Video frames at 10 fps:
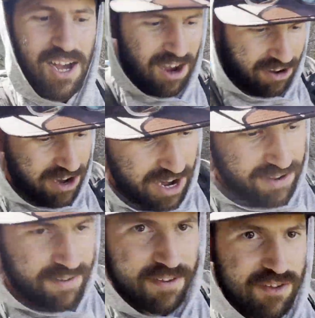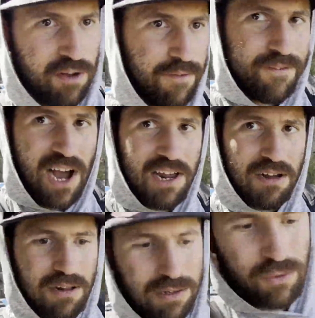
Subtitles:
All right, so the final